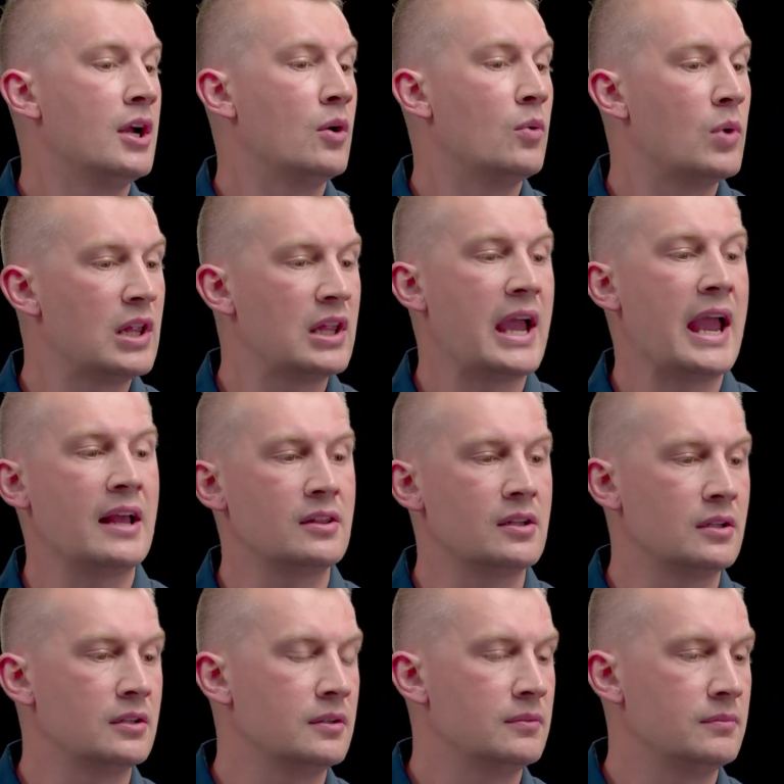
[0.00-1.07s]
will
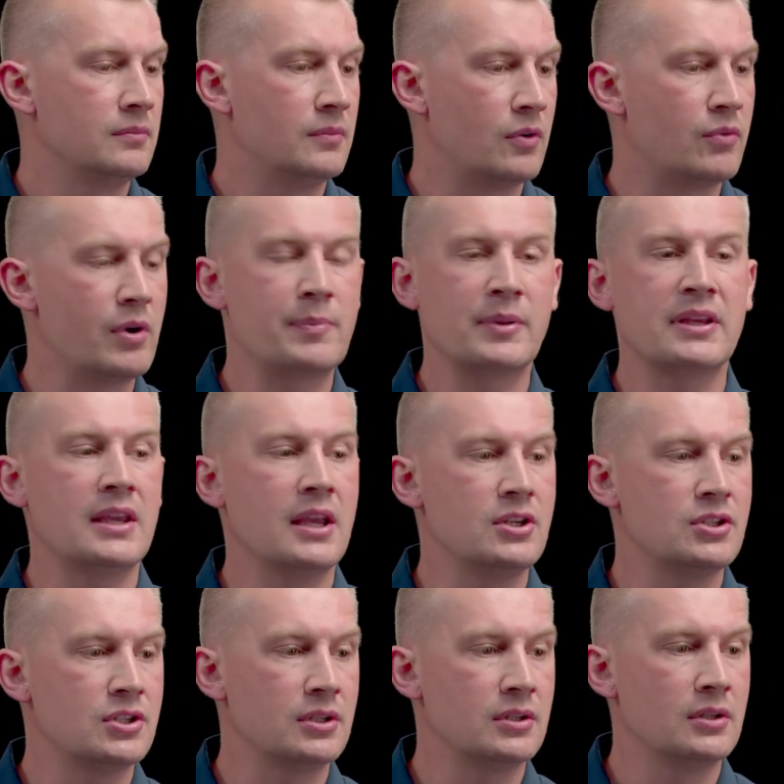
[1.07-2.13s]
handle
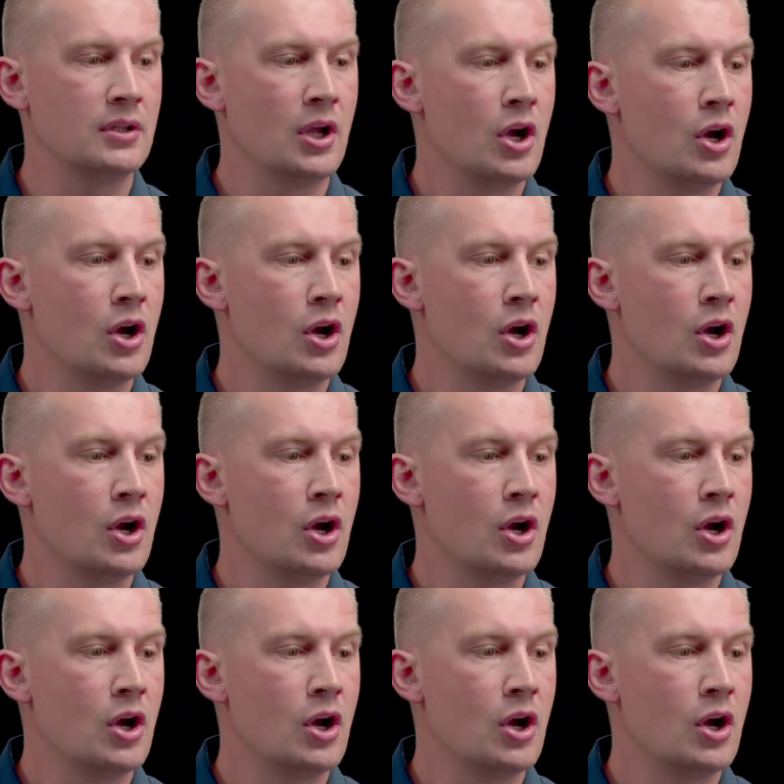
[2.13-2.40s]
replication,